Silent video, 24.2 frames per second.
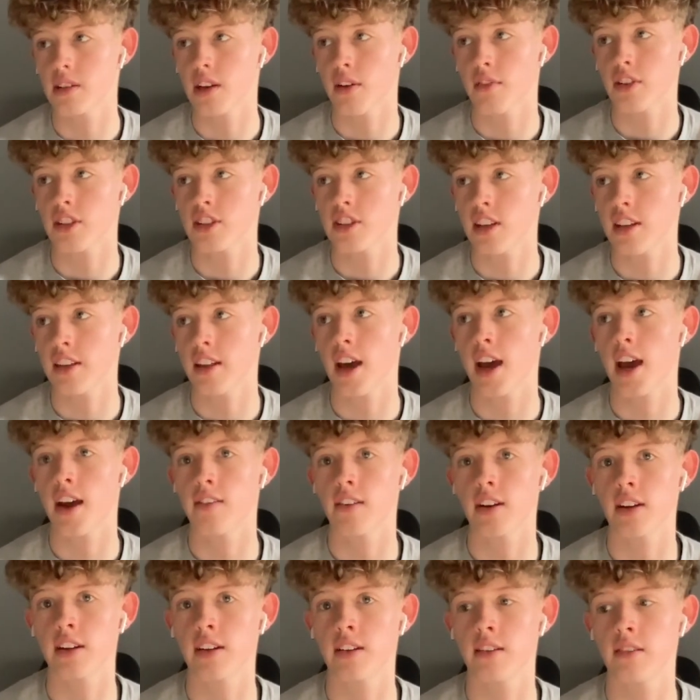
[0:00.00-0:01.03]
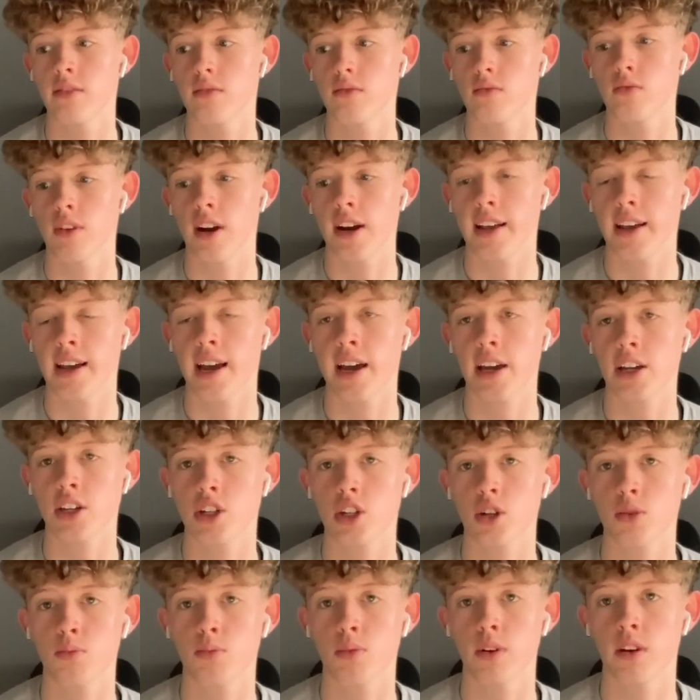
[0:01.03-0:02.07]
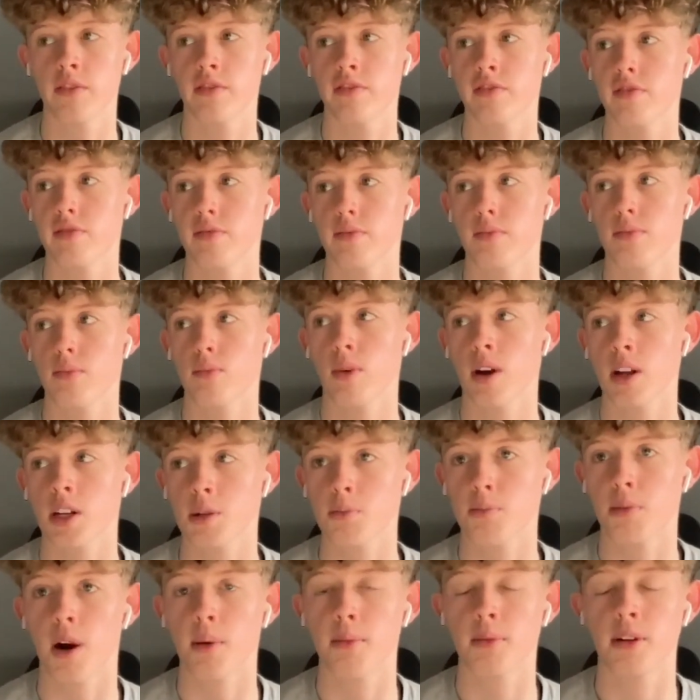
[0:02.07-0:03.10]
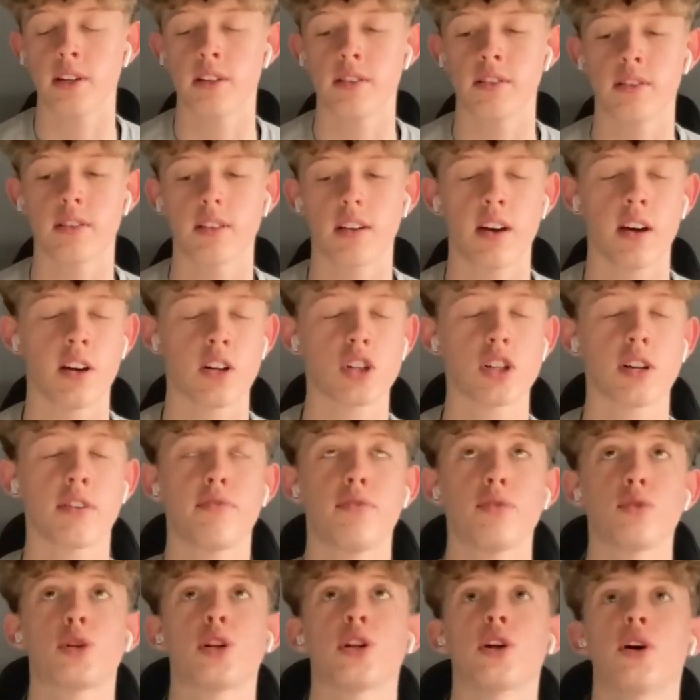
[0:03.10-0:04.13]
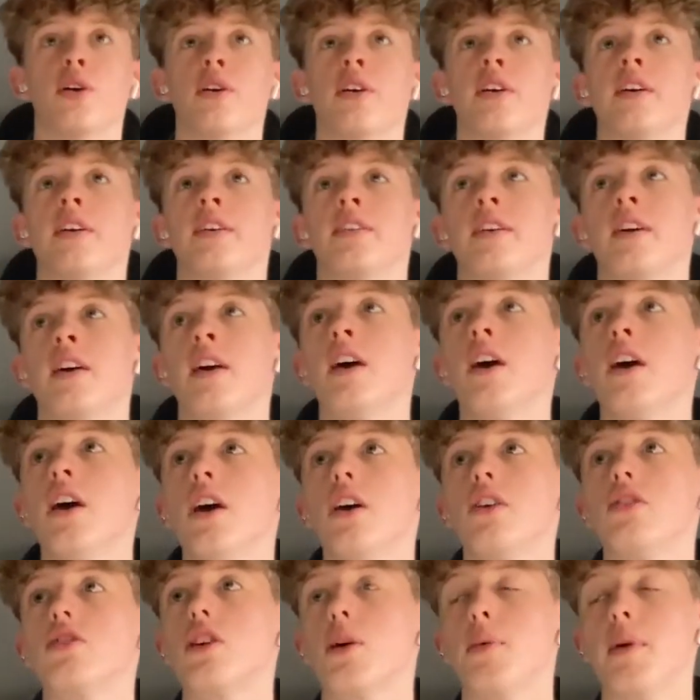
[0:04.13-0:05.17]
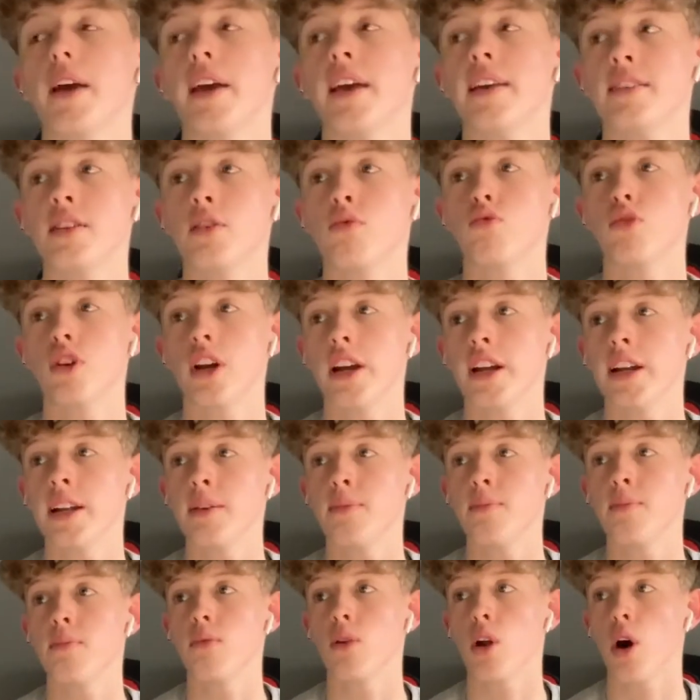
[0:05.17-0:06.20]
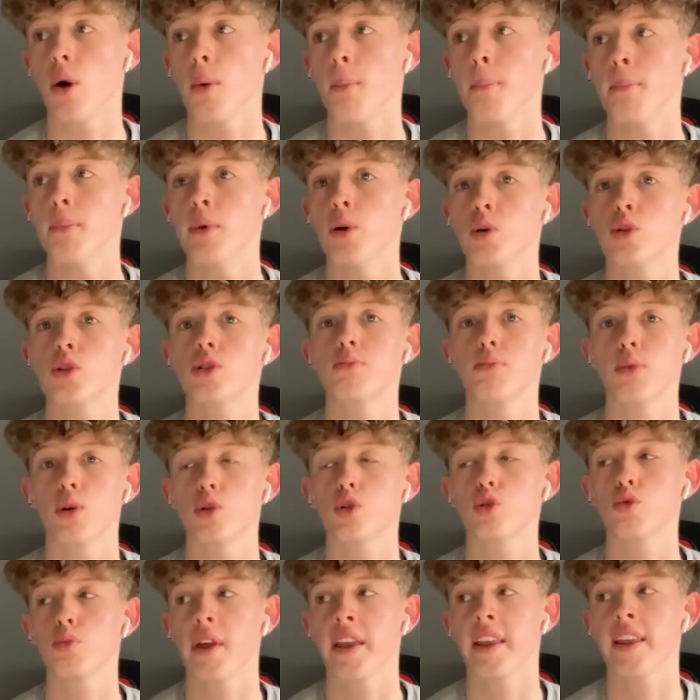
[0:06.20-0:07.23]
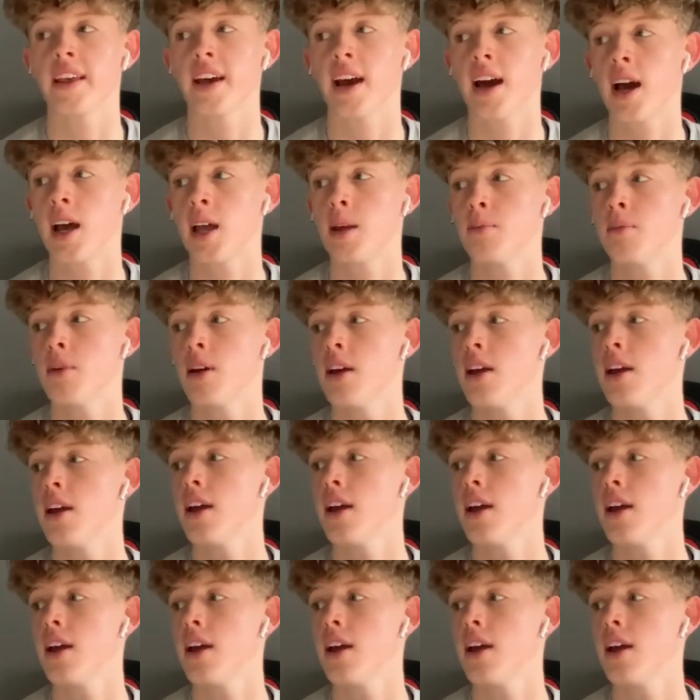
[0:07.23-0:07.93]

Obviously, they're in relegation with West Brom and Sheffield United, so it is a really like must-win game.